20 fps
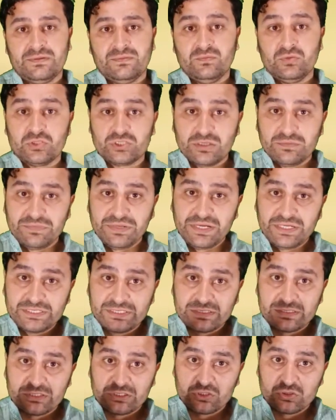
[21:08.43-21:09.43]
Muslim
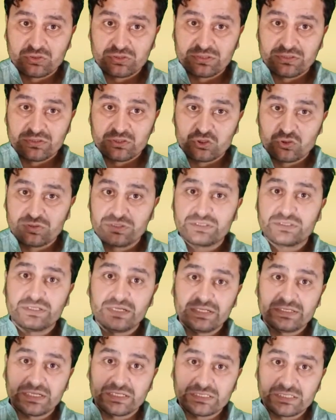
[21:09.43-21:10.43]
nations should
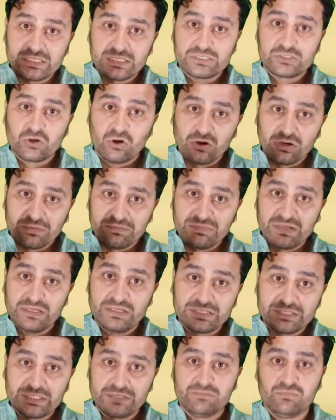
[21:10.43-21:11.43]
create a strong
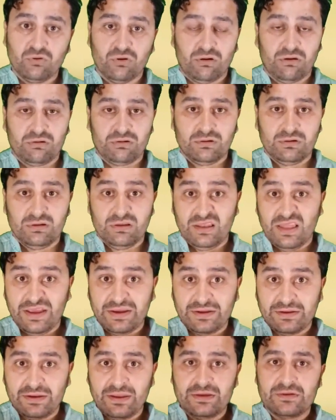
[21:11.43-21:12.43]
military bloc
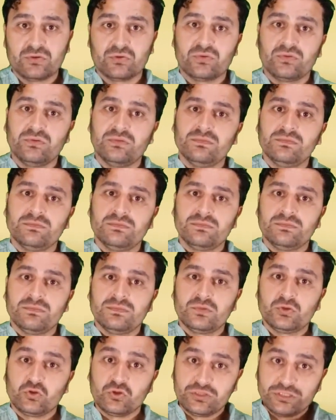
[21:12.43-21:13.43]
like NATO
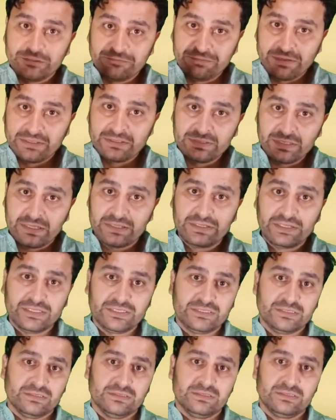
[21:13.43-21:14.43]
to defend their
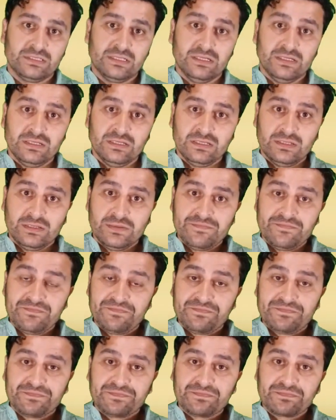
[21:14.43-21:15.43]
nations'
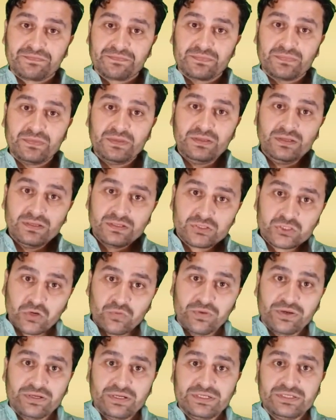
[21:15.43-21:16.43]

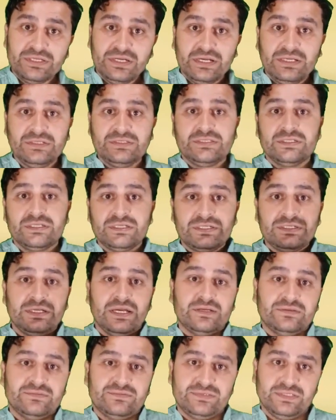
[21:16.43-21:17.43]
sovereignty,
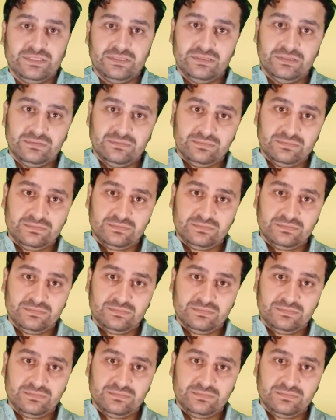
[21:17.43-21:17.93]
integrity, and freedom.